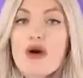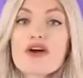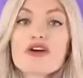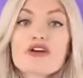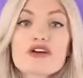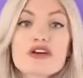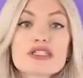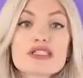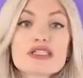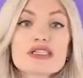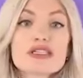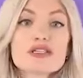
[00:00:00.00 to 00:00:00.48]
While
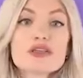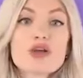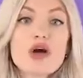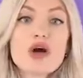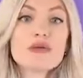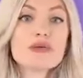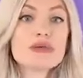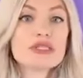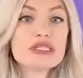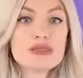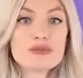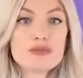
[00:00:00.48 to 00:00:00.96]
Kris's
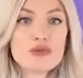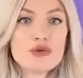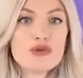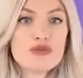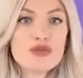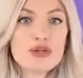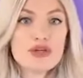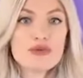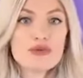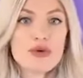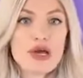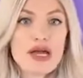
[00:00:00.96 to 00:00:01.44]
home is
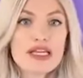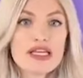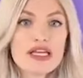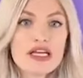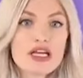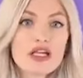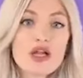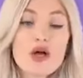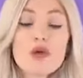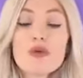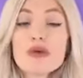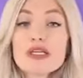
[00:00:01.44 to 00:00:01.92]
move-in ready,
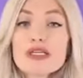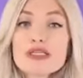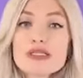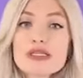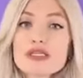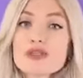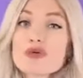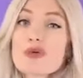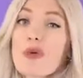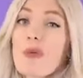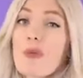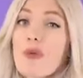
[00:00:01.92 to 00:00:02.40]
Khloe's
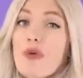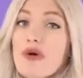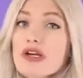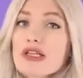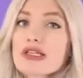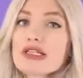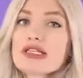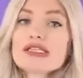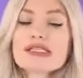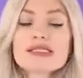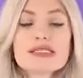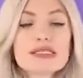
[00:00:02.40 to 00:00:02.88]
is
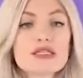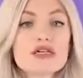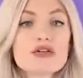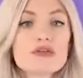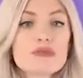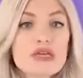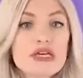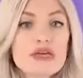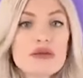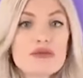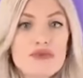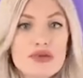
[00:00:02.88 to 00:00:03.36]
reportedly still
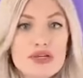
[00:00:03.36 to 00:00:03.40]
being